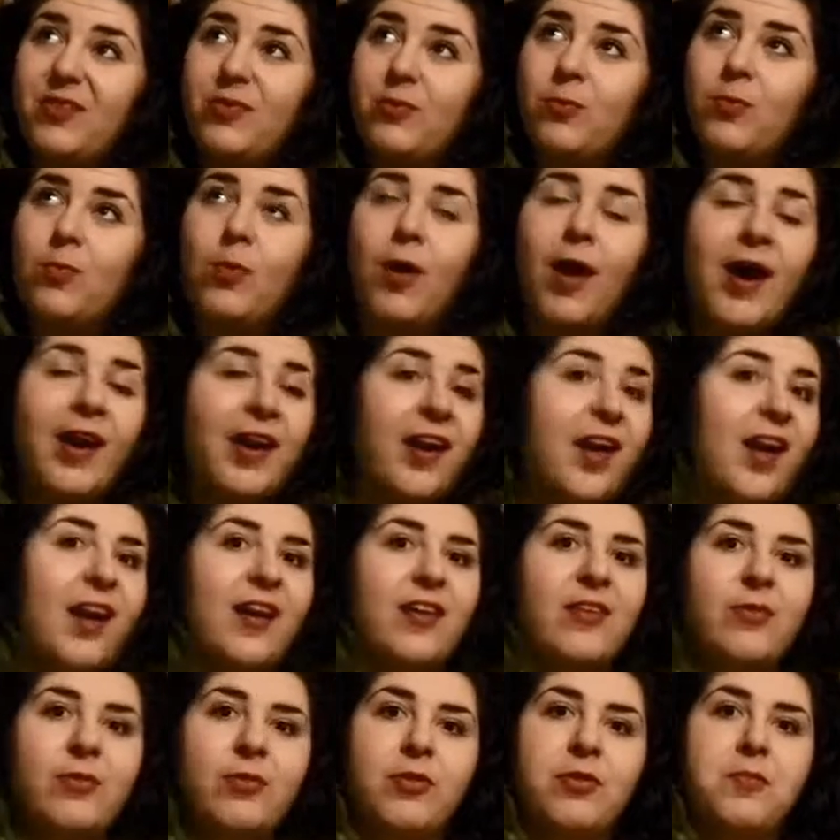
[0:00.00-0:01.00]

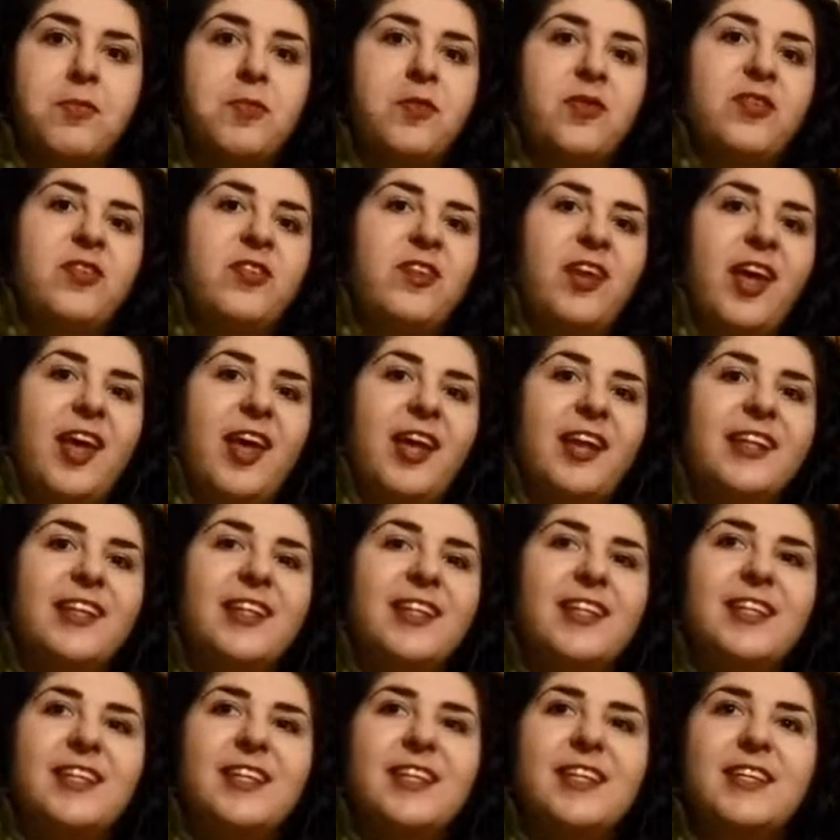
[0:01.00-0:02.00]
100%,
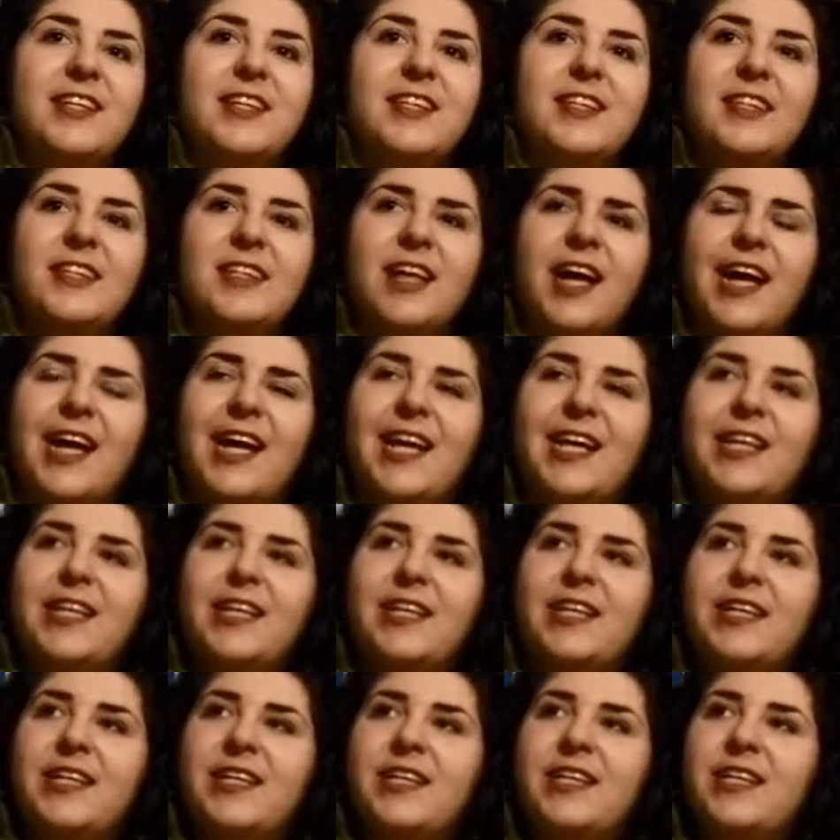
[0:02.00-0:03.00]

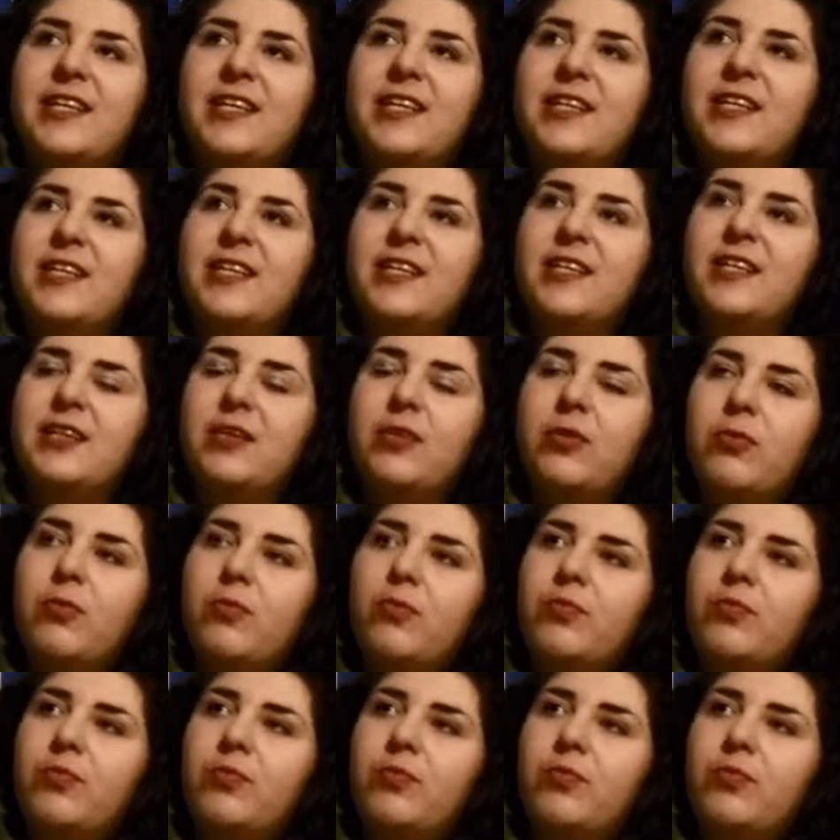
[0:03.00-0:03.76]
and